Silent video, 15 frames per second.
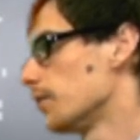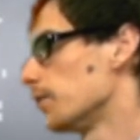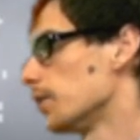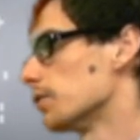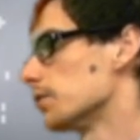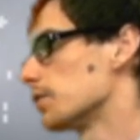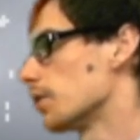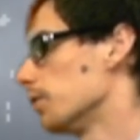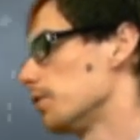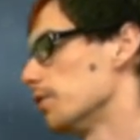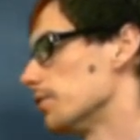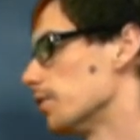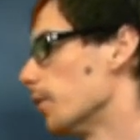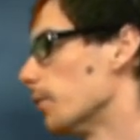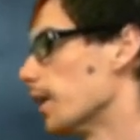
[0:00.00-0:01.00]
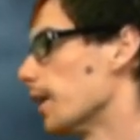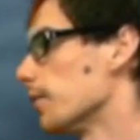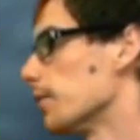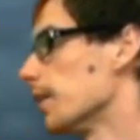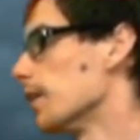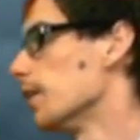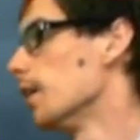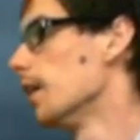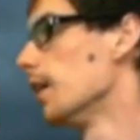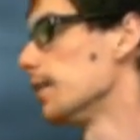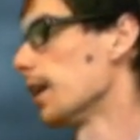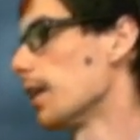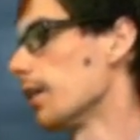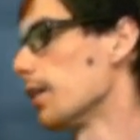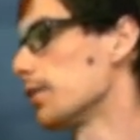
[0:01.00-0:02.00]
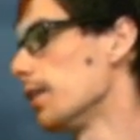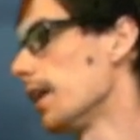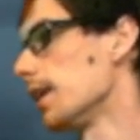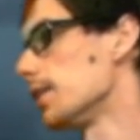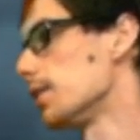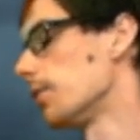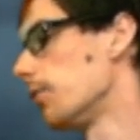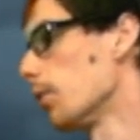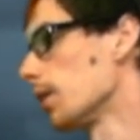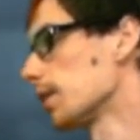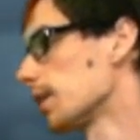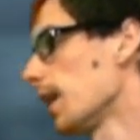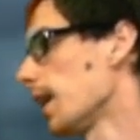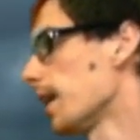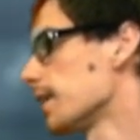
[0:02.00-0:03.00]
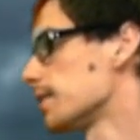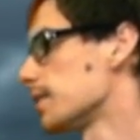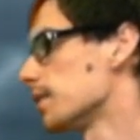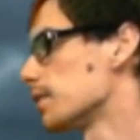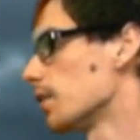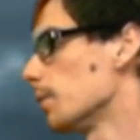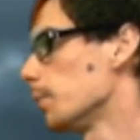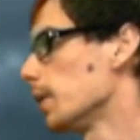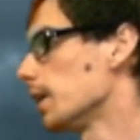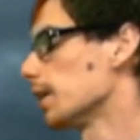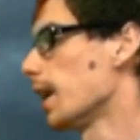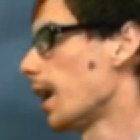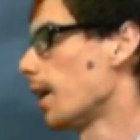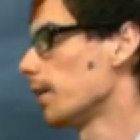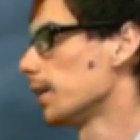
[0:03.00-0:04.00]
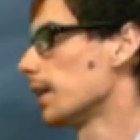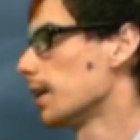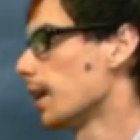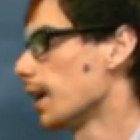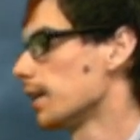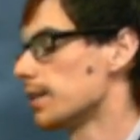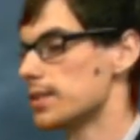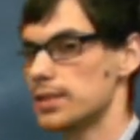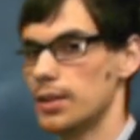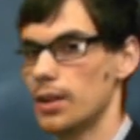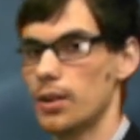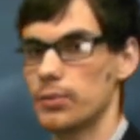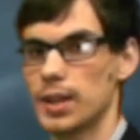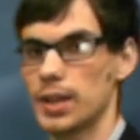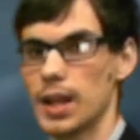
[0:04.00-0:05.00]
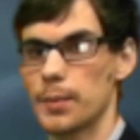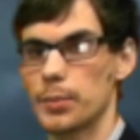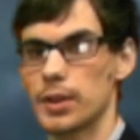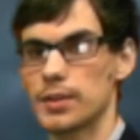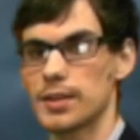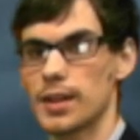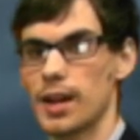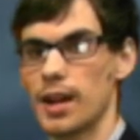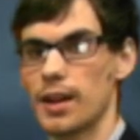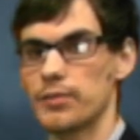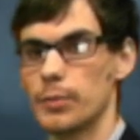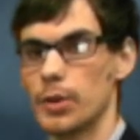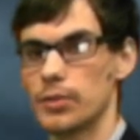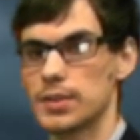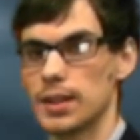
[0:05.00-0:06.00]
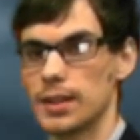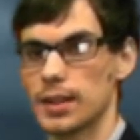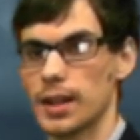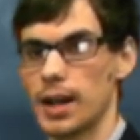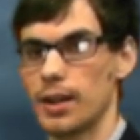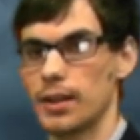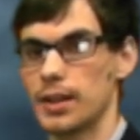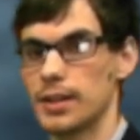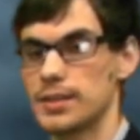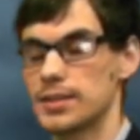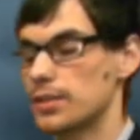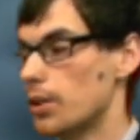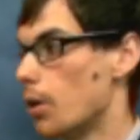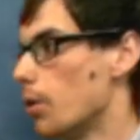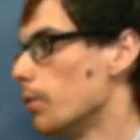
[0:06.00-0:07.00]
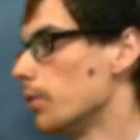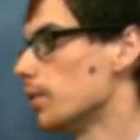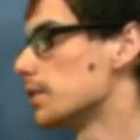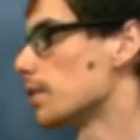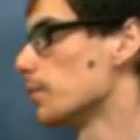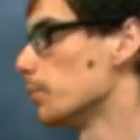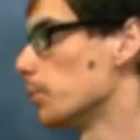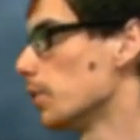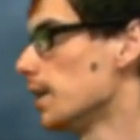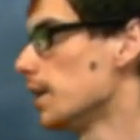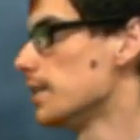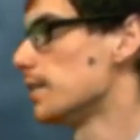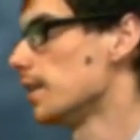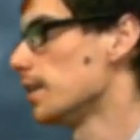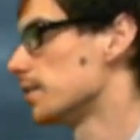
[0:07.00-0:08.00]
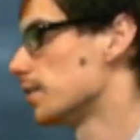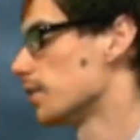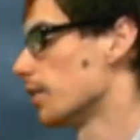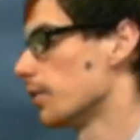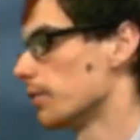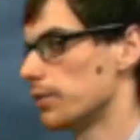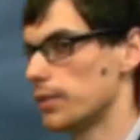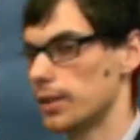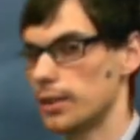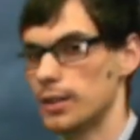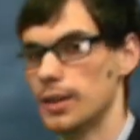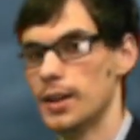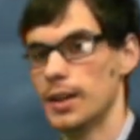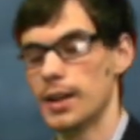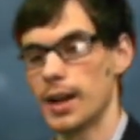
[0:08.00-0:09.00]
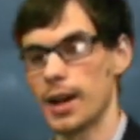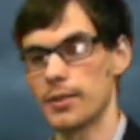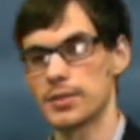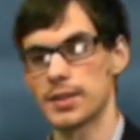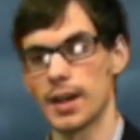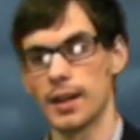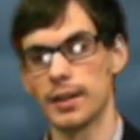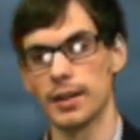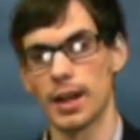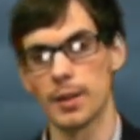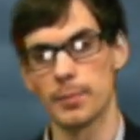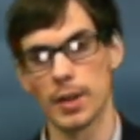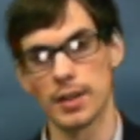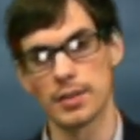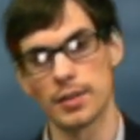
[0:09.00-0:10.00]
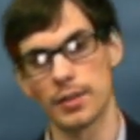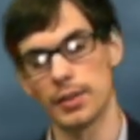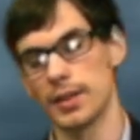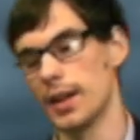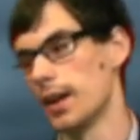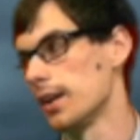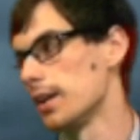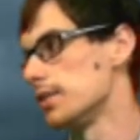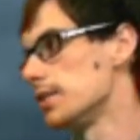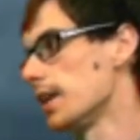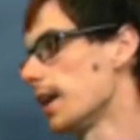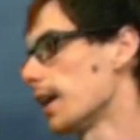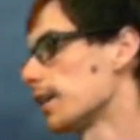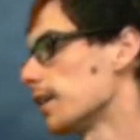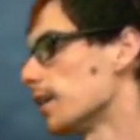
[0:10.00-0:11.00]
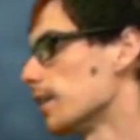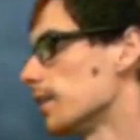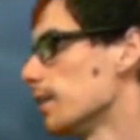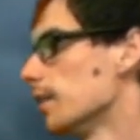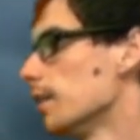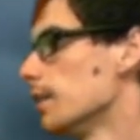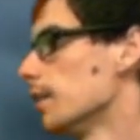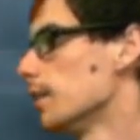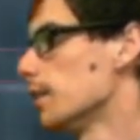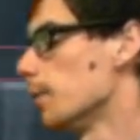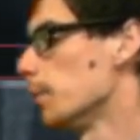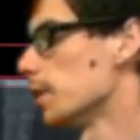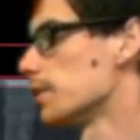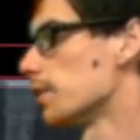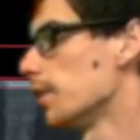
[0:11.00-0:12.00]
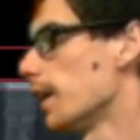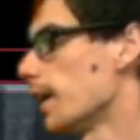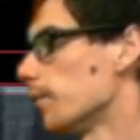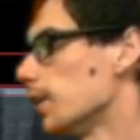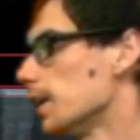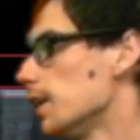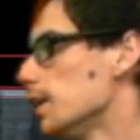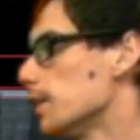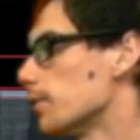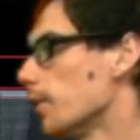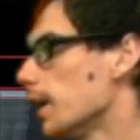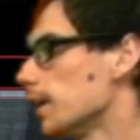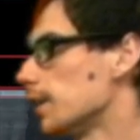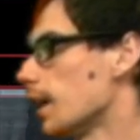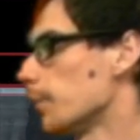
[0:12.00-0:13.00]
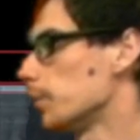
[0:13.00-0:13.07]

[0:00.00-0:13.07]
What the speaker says: feels too cold out there. Taking a look at tonight's forecast, it's going to be cloudy tonight. The snow tapers off, mostly cloudy. It's cold, it's breezy, so if you're outside tonight, make sure you got a jacket. And make sure you have the heat cranked